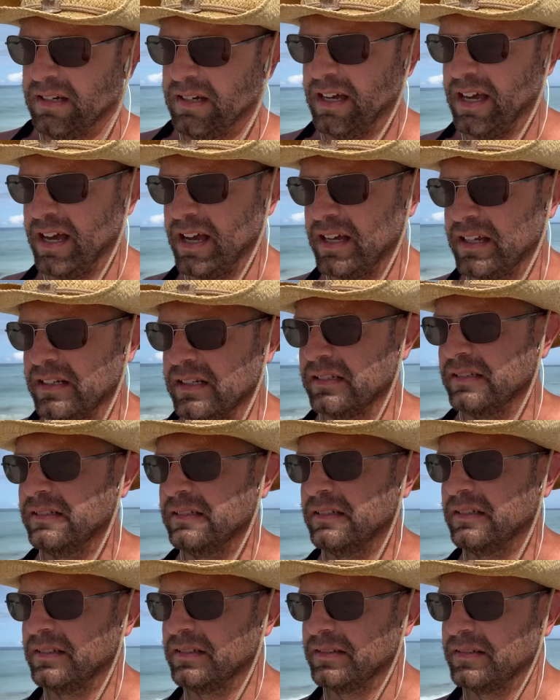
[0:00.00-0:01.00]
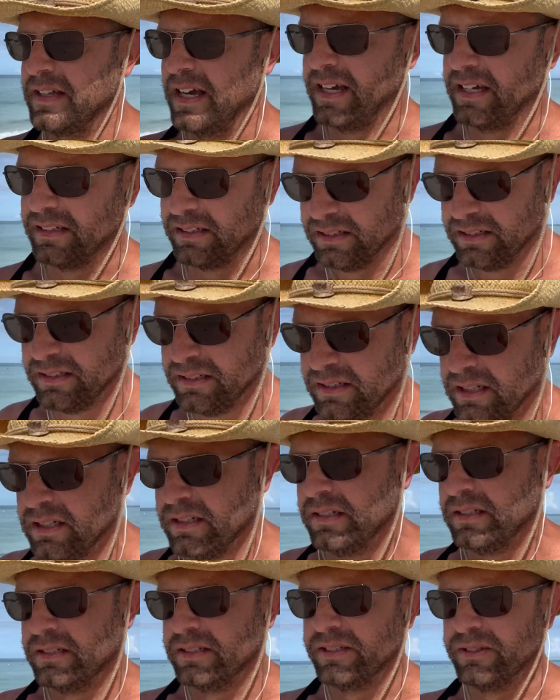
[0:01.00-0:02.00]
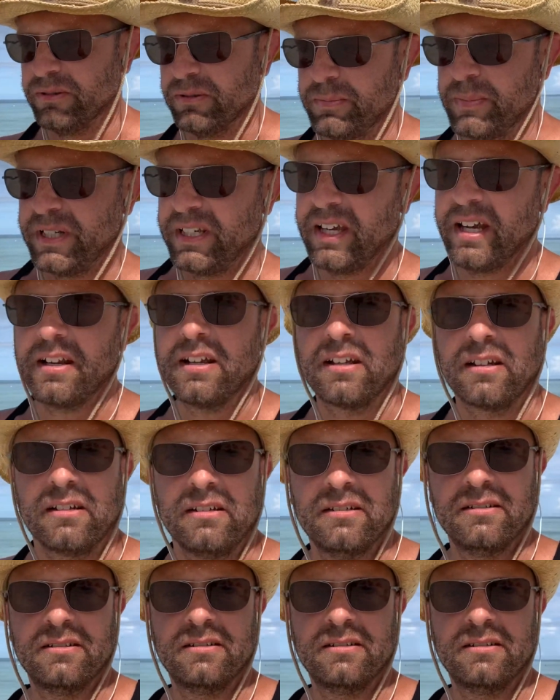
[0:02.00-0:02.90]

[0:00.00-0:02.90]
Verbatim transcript: and that you will be getting,